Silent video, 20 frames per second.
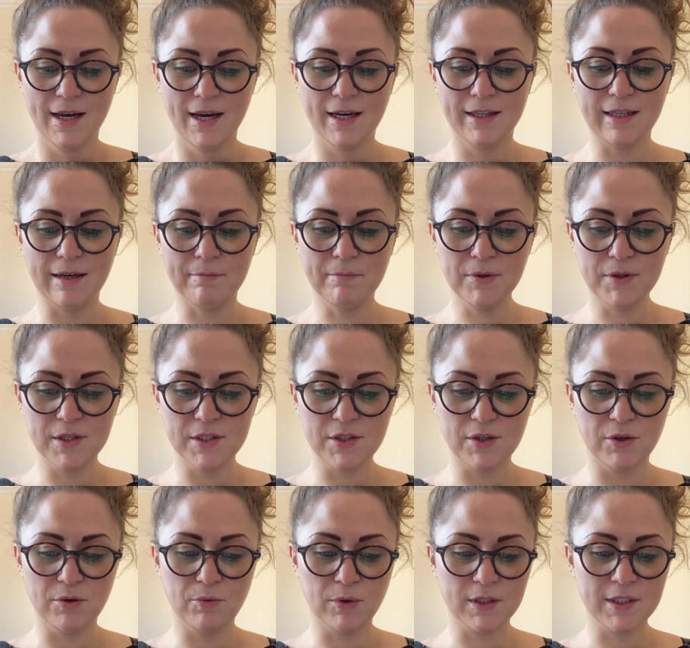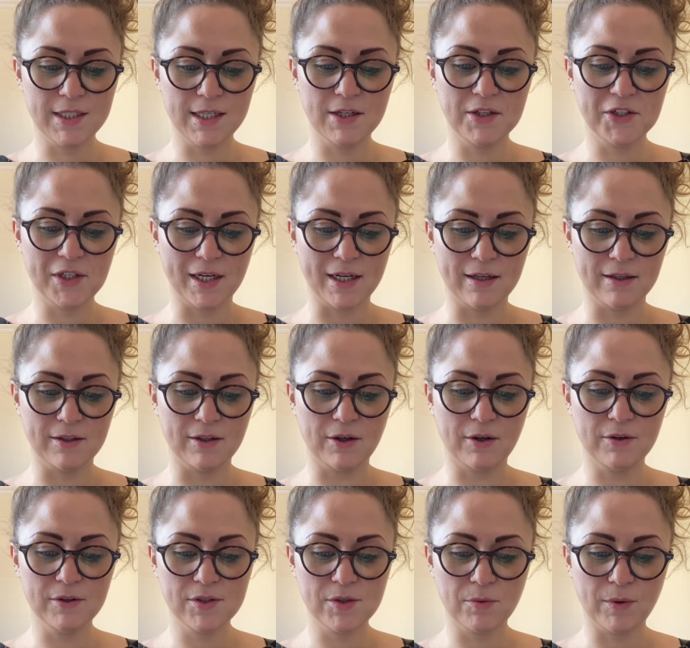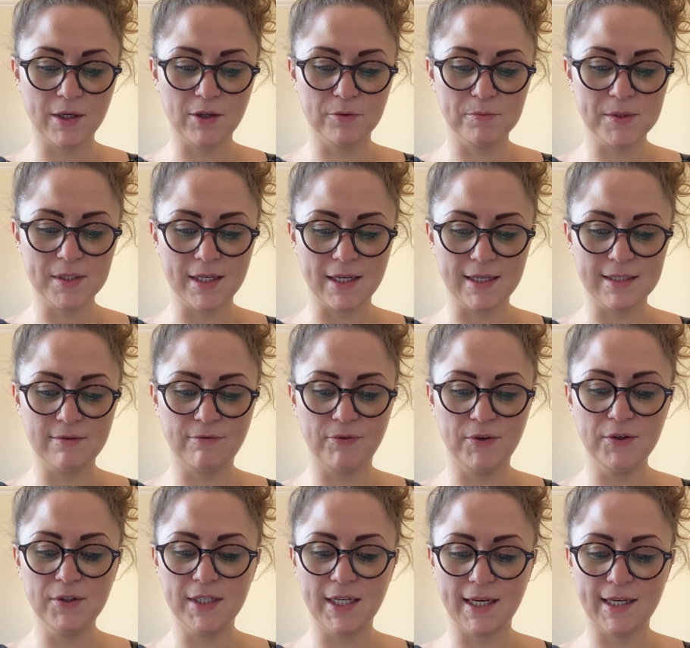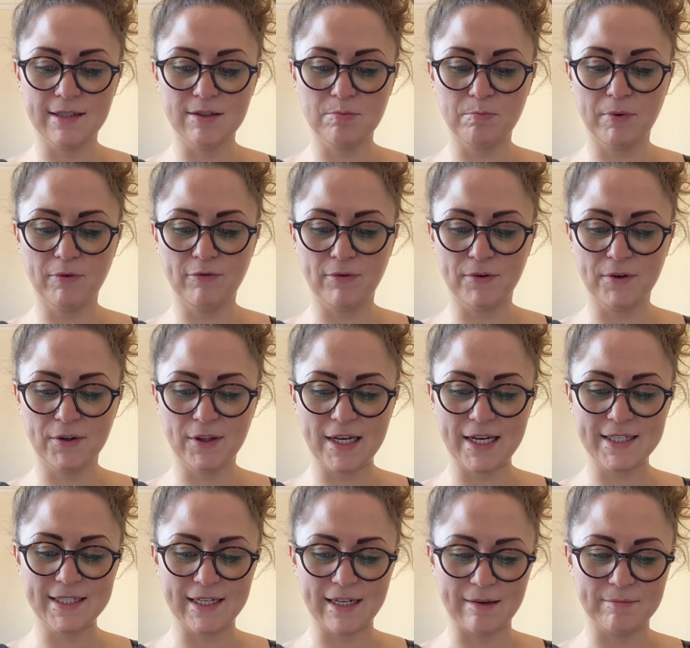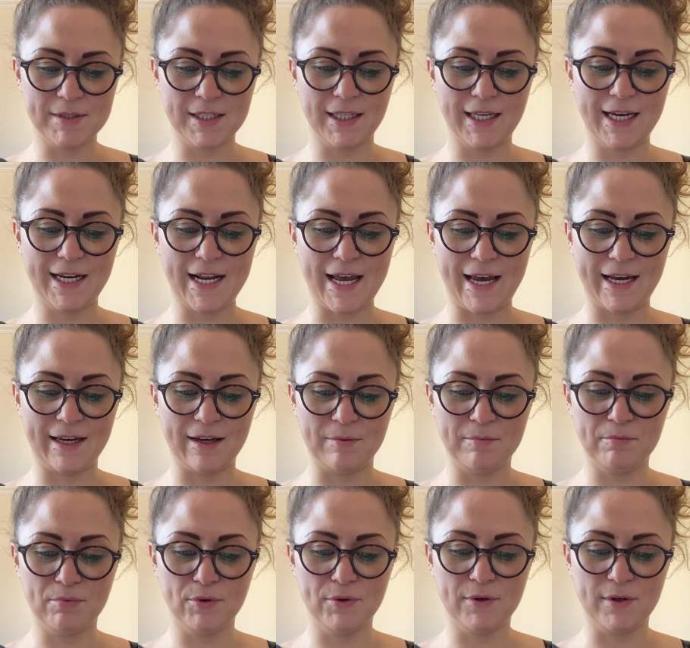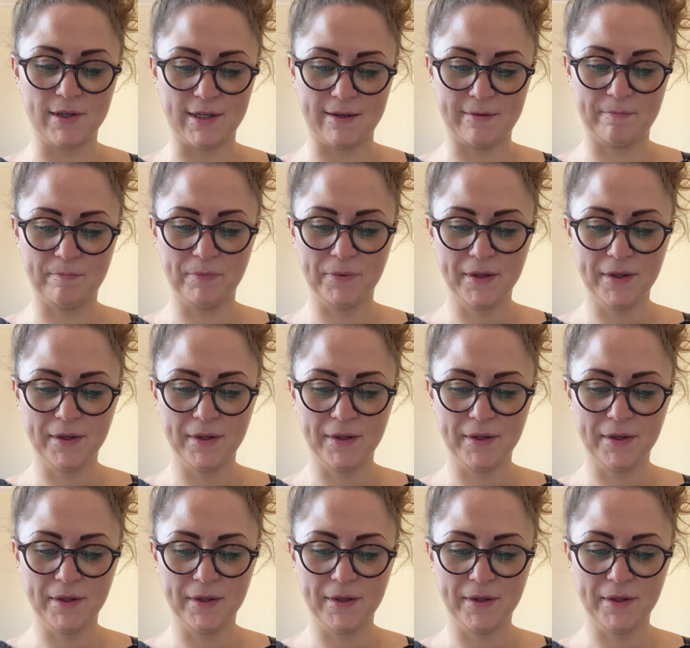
and that mothers who wanted a child also went upstairs a few days before their time to lay an egg and brood on it.